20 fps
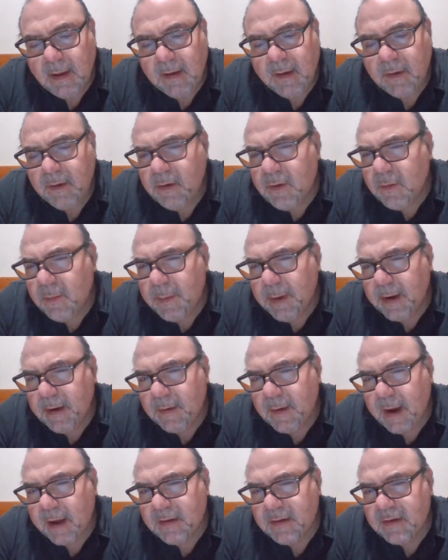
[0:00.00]
I go, you know who Buddy
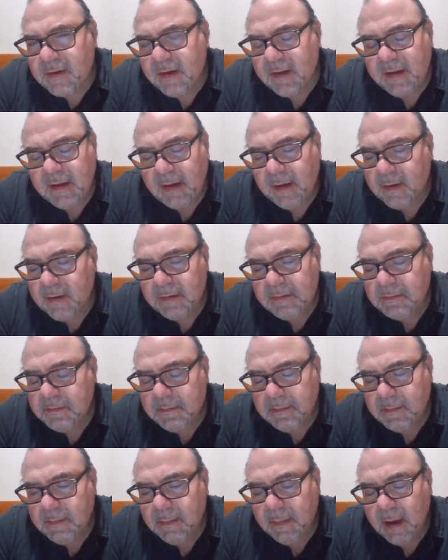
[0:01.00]
Rogers is? He goes,
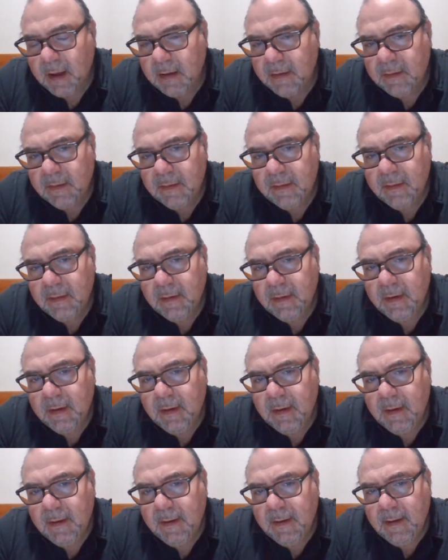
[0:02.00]
no.
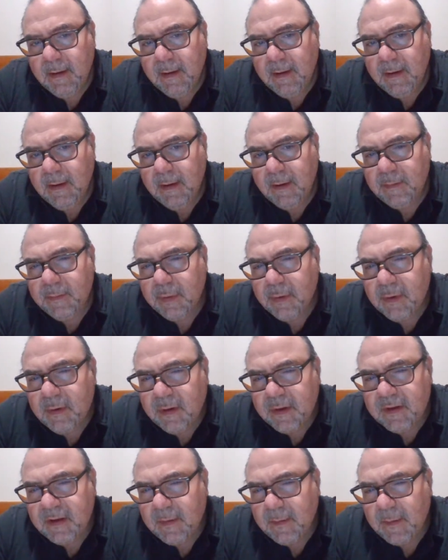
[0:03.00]
Bruno
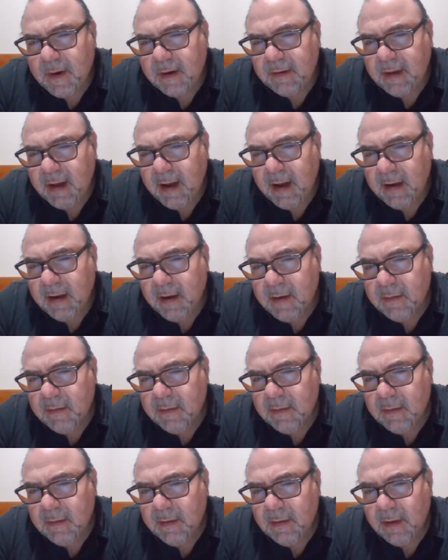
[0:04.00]
Sammartino?
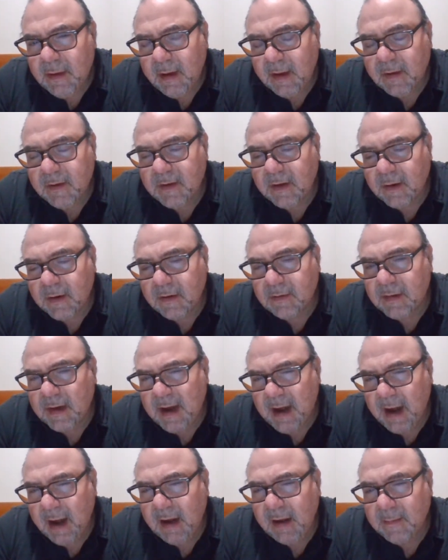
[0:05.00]
He goes, I heard the
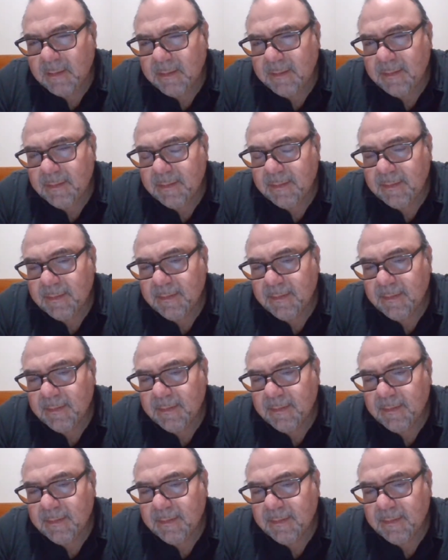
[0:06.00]
name.